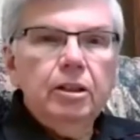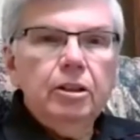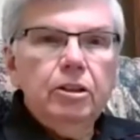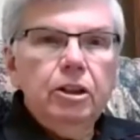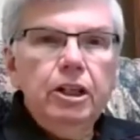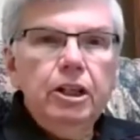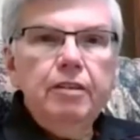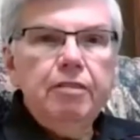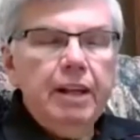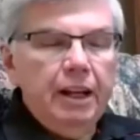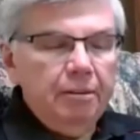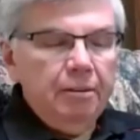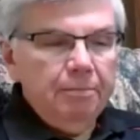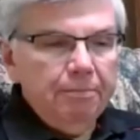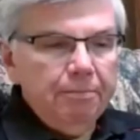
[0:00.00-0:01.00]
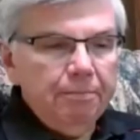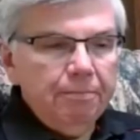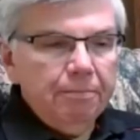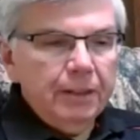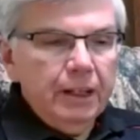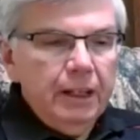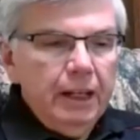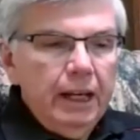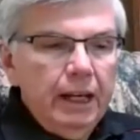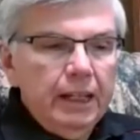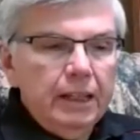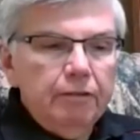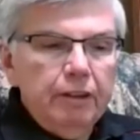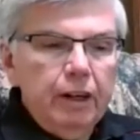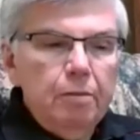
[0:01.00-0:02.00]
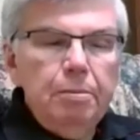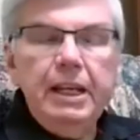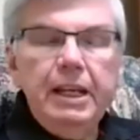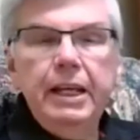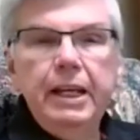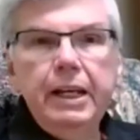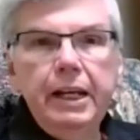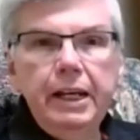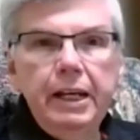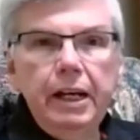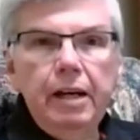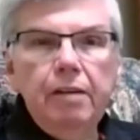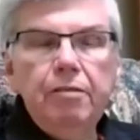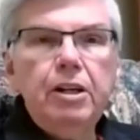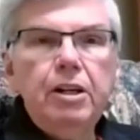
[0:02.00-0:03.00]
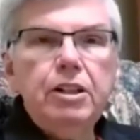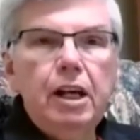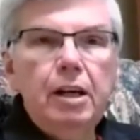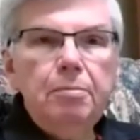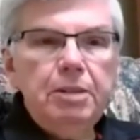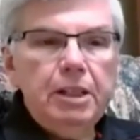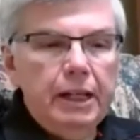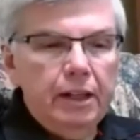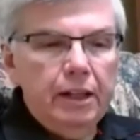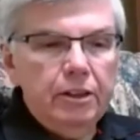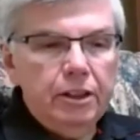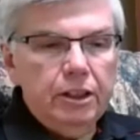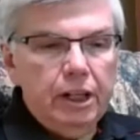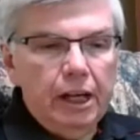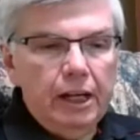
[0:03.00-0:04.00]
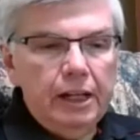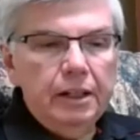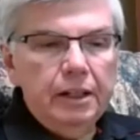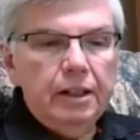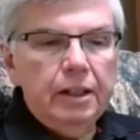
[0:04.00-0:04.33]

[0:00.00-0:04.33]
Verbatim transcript: Good evening. At the very beginning of our time together tonight,